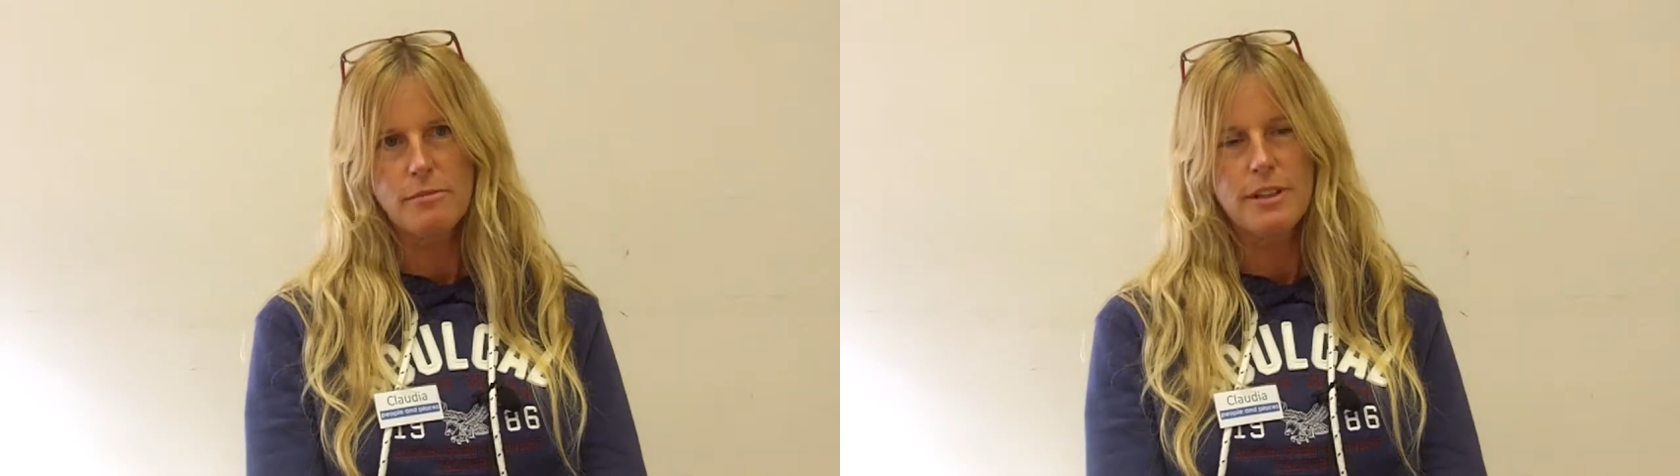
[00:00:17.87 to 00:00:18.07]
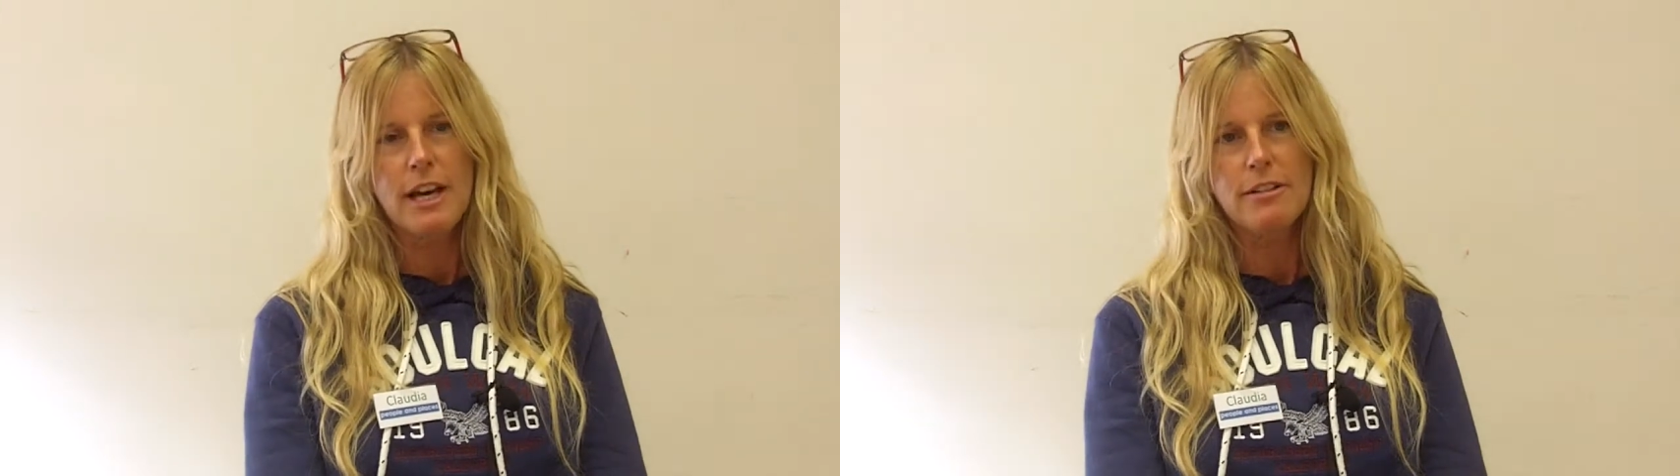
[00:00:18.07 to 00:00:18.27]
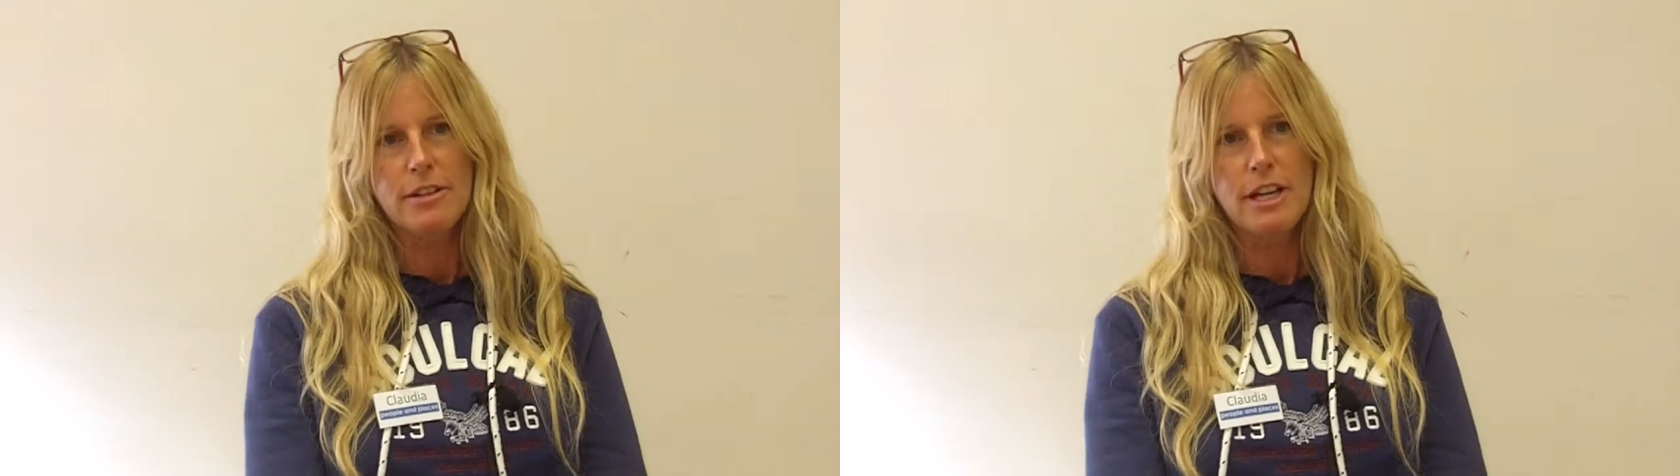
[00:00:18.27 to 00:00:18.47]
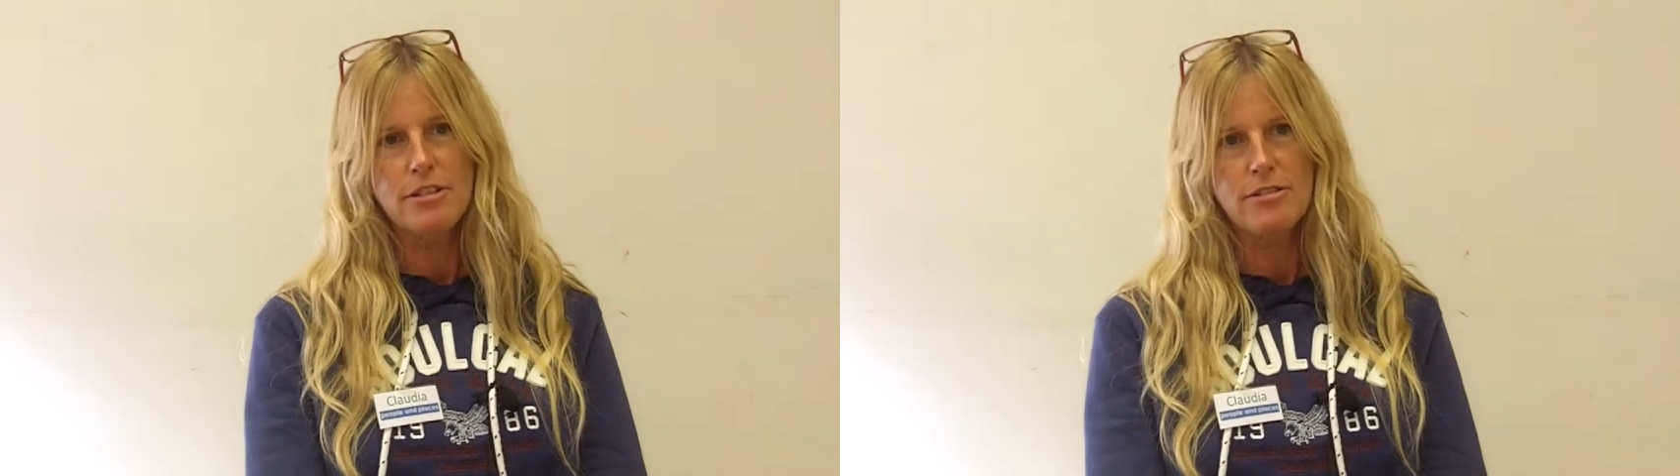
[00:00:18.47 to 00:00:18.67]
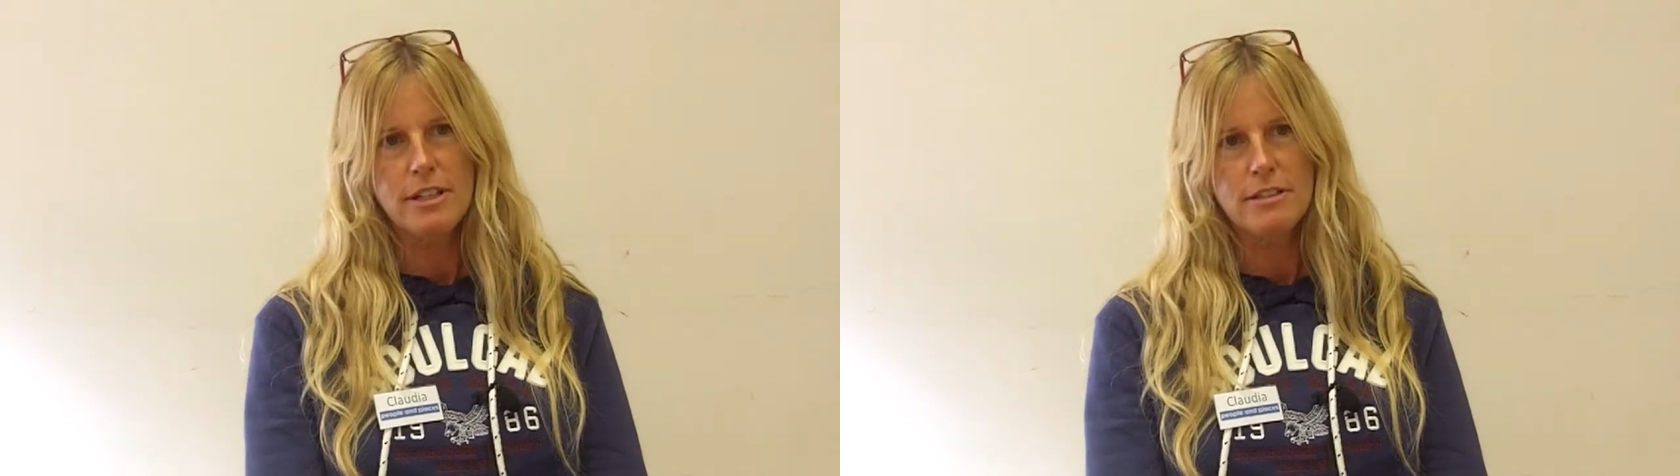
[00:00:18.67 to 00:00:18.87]
without the
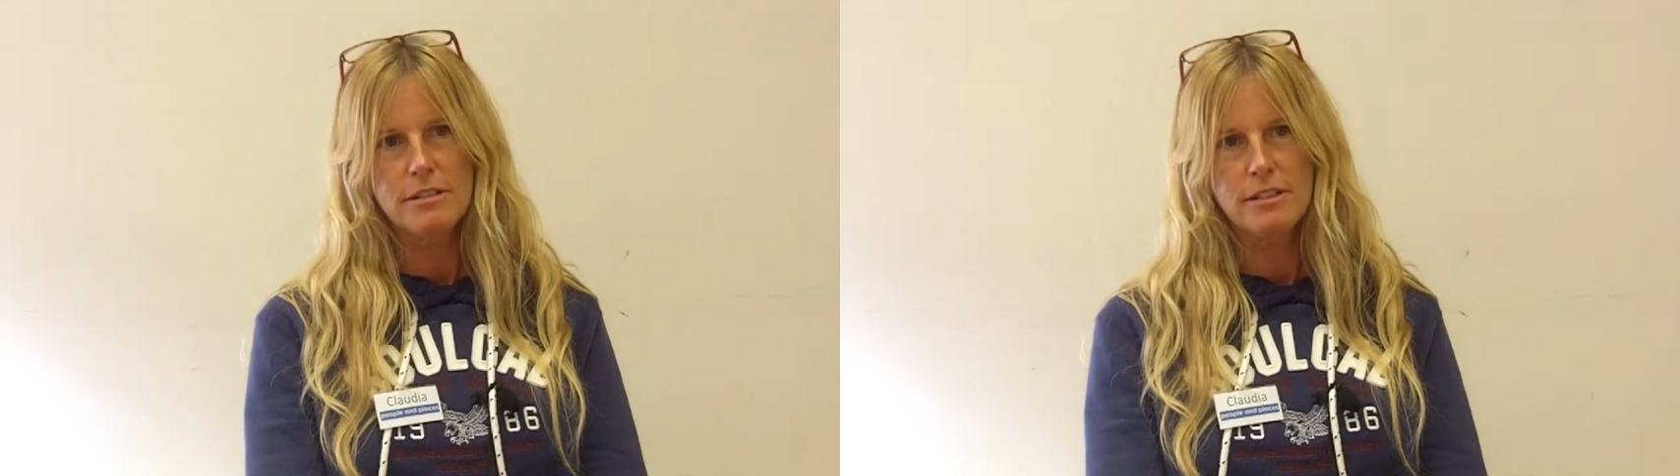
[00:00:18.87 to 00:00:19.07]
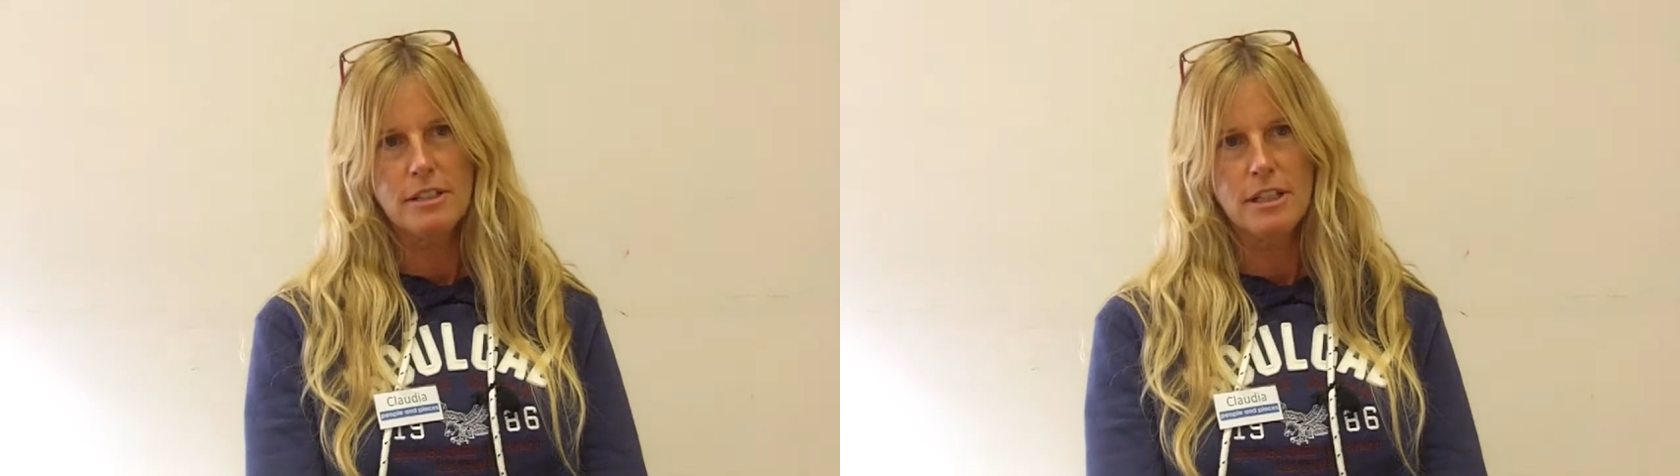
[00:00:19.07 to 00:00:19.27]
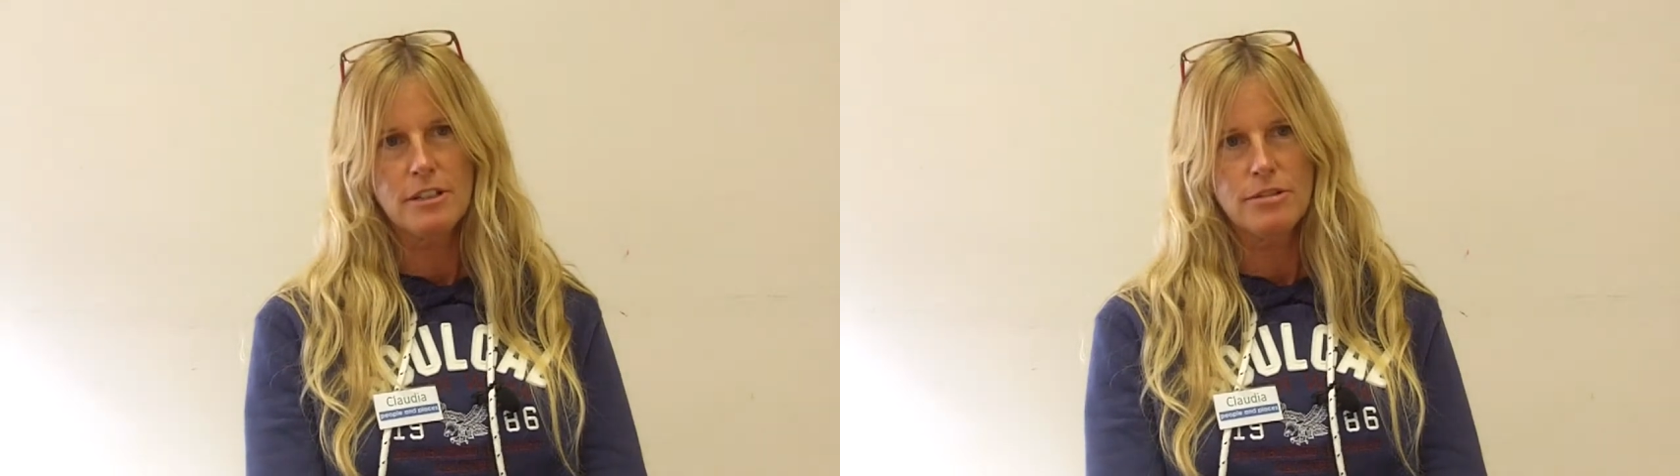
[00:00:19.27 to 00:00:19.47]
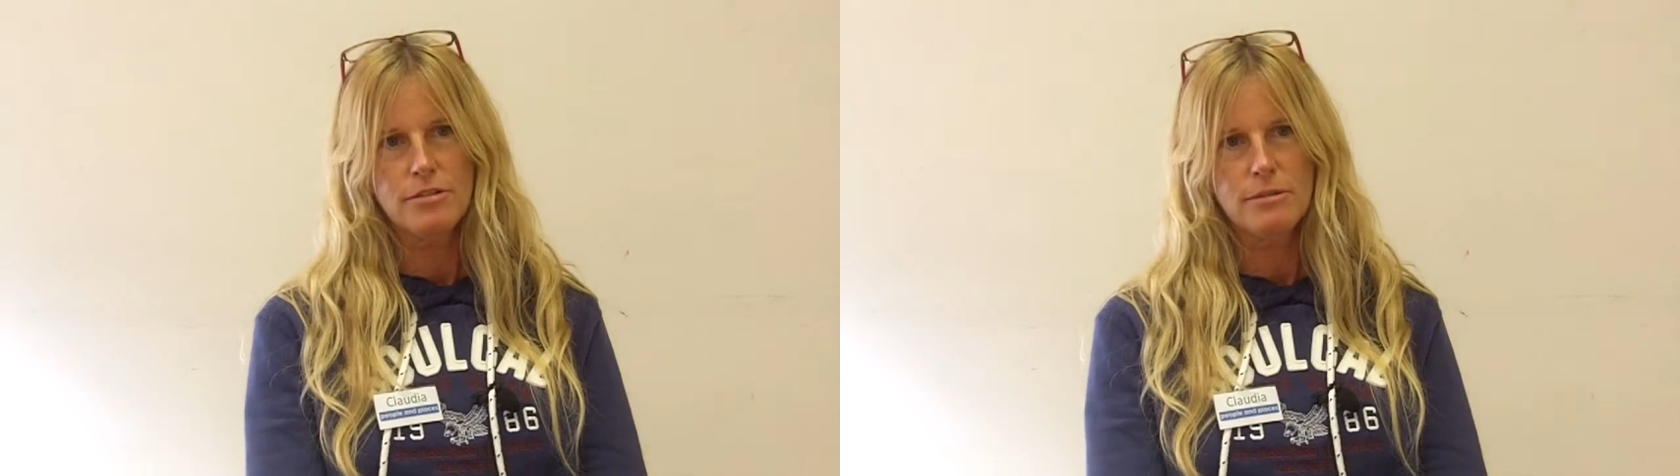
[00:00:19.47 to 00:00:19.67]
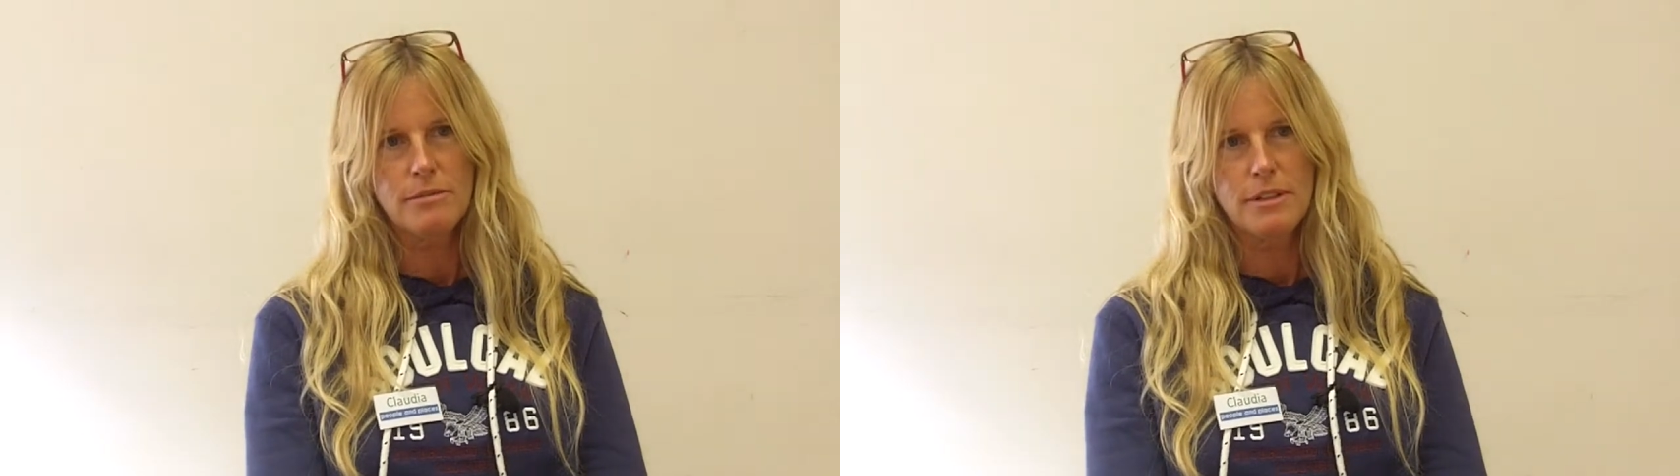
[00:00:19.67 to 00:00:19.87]
extra adult in the
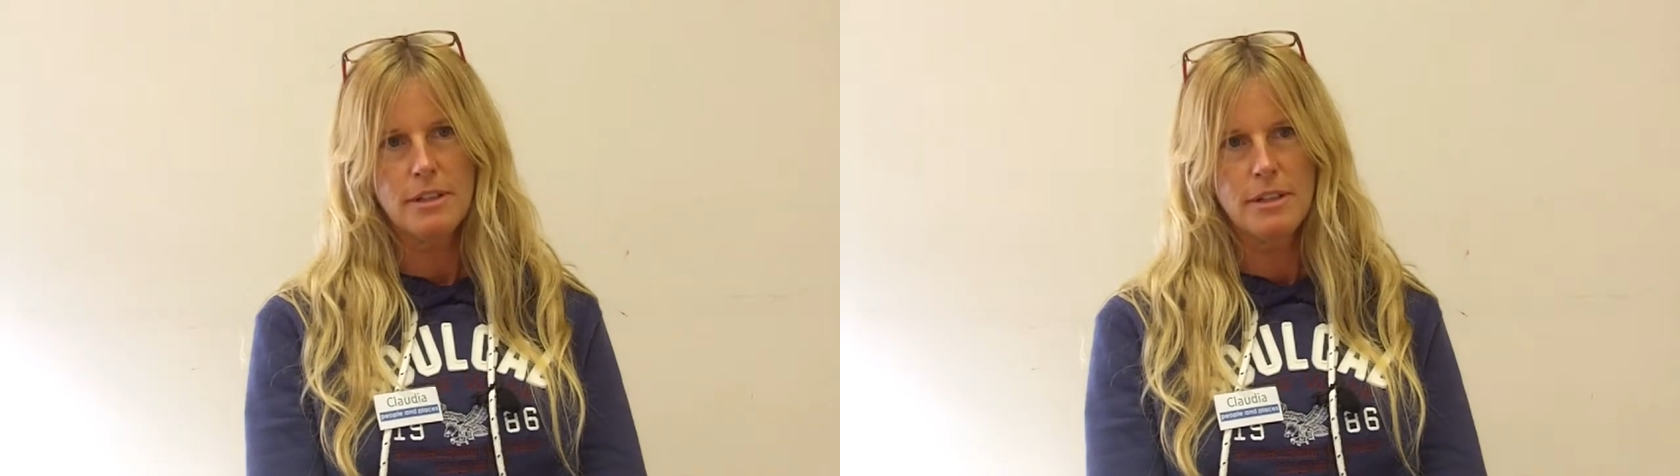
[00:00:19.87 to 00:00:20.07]
classroom.